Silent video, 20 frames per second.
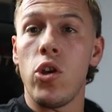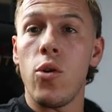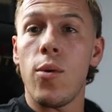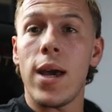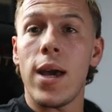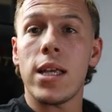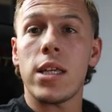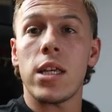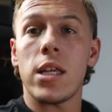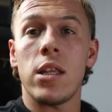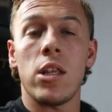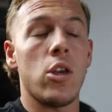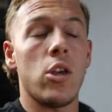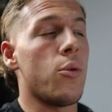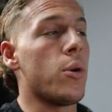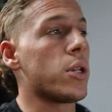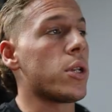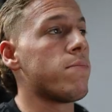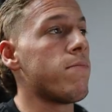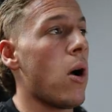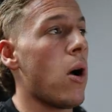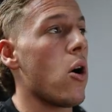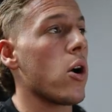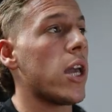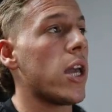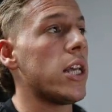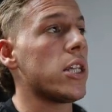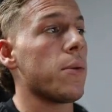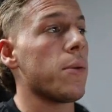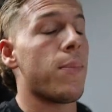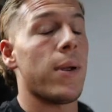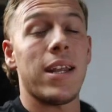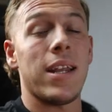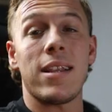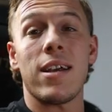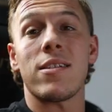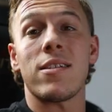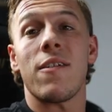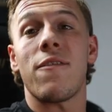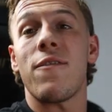US and the US markets, but
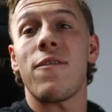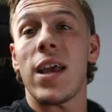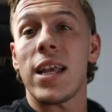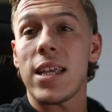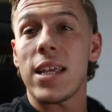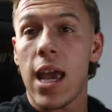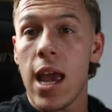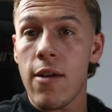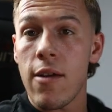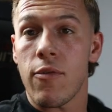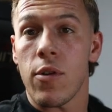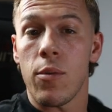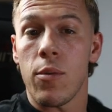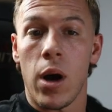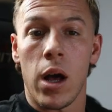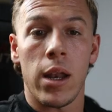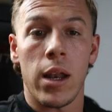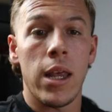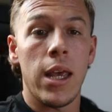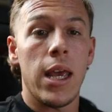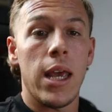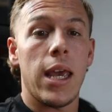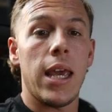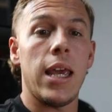it does affect everyone,